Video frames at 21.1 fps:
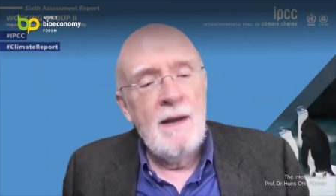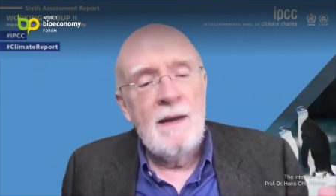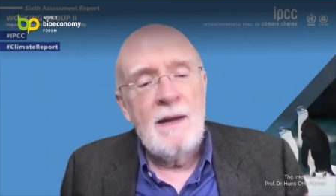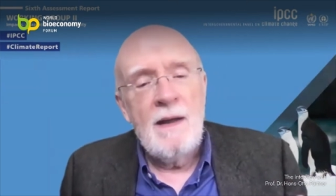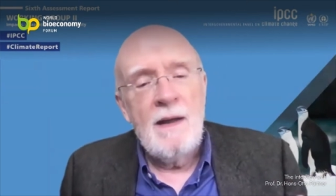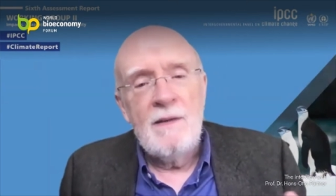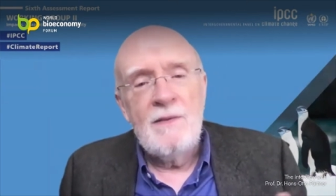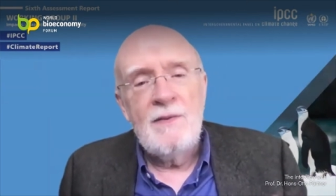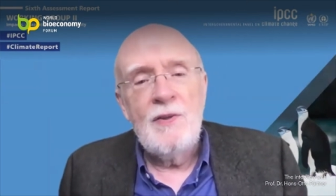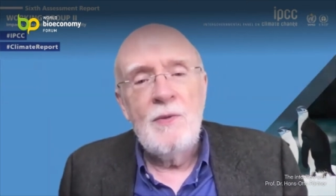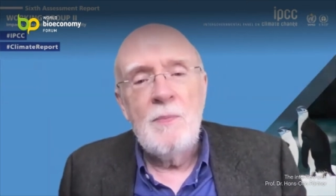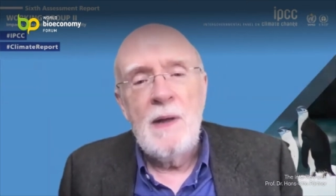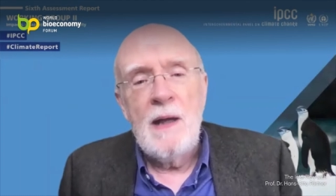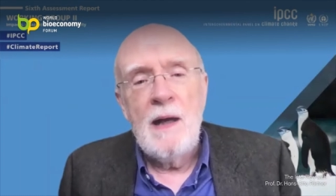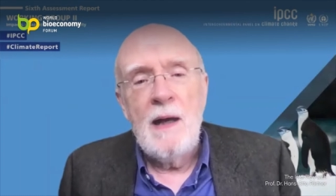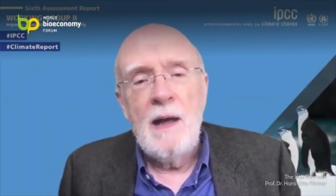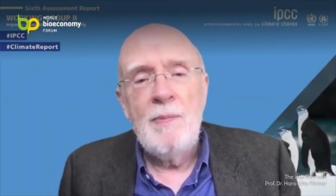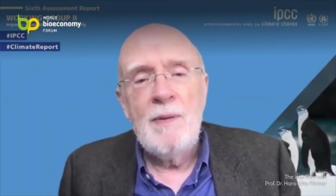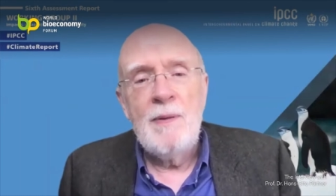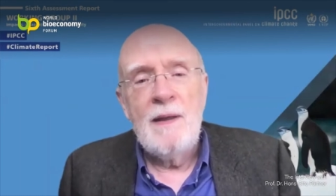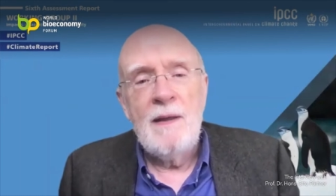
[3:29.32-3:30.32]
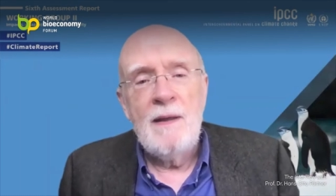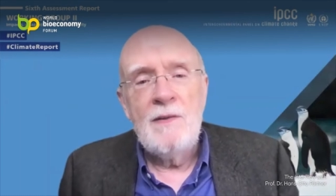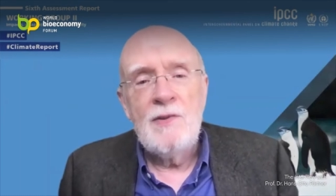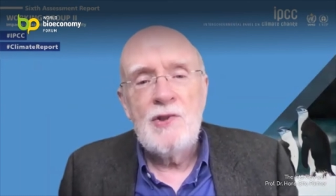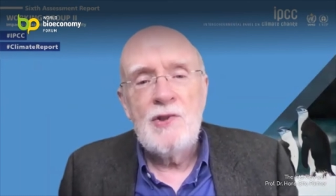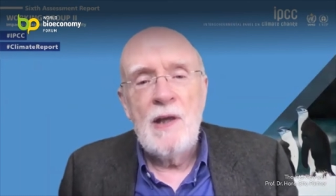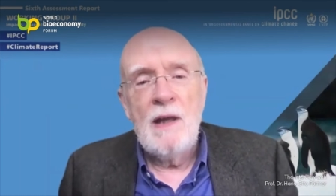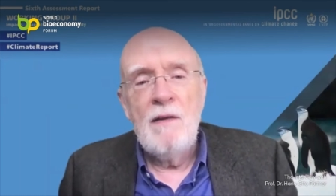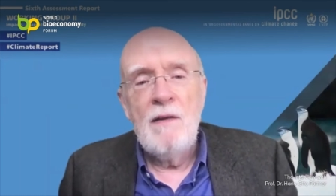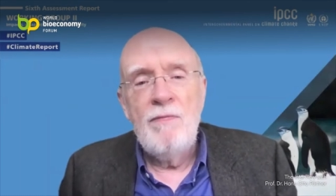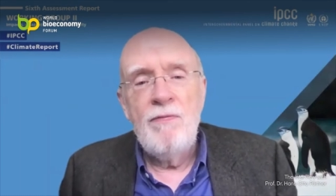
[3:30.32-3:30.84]
calcium carbonate
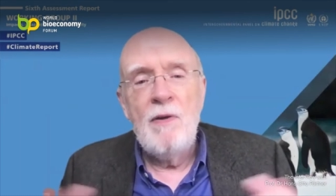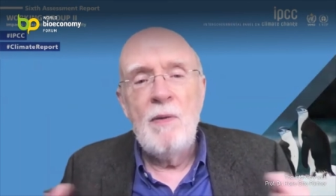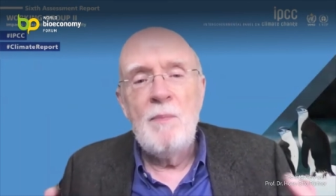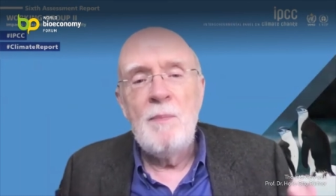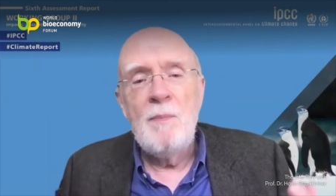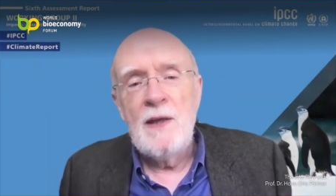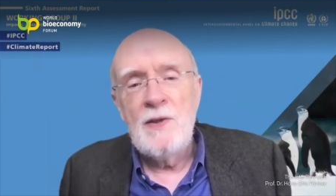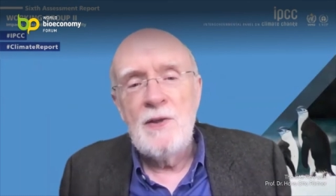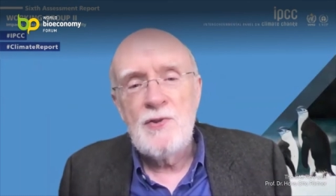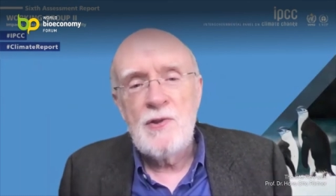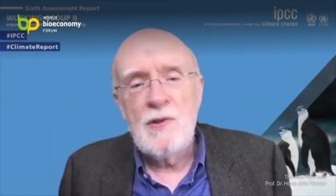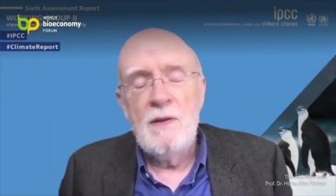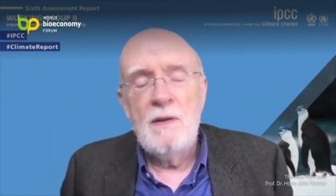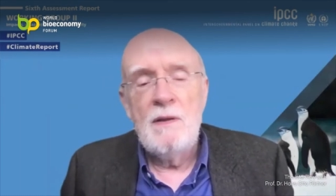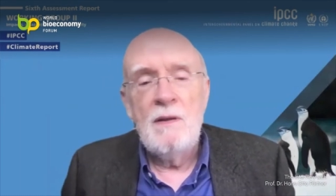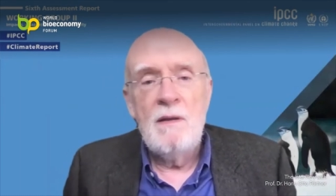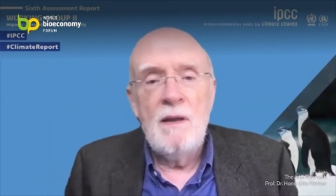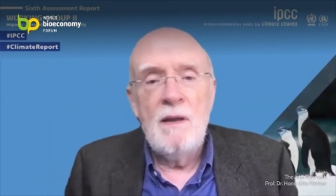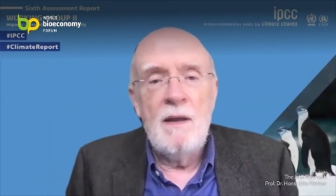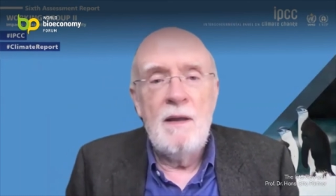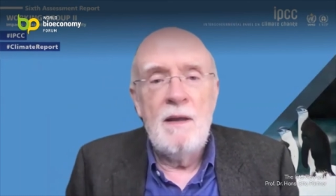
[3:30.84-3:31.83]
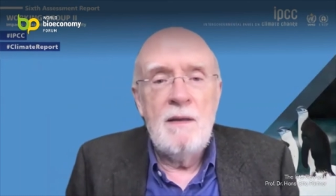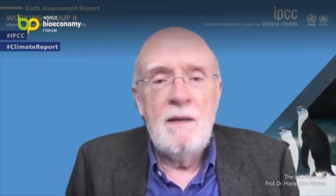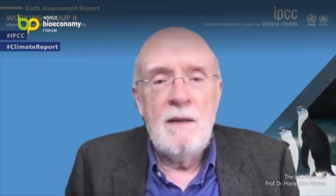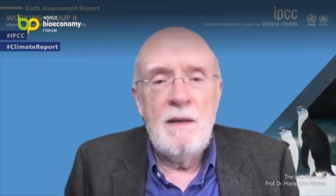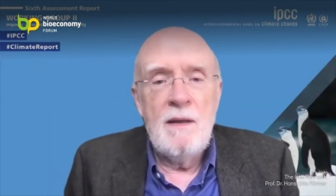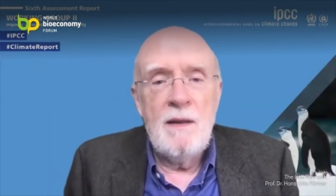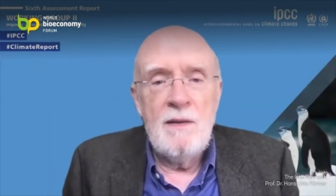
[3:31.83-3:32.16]
shell formation in,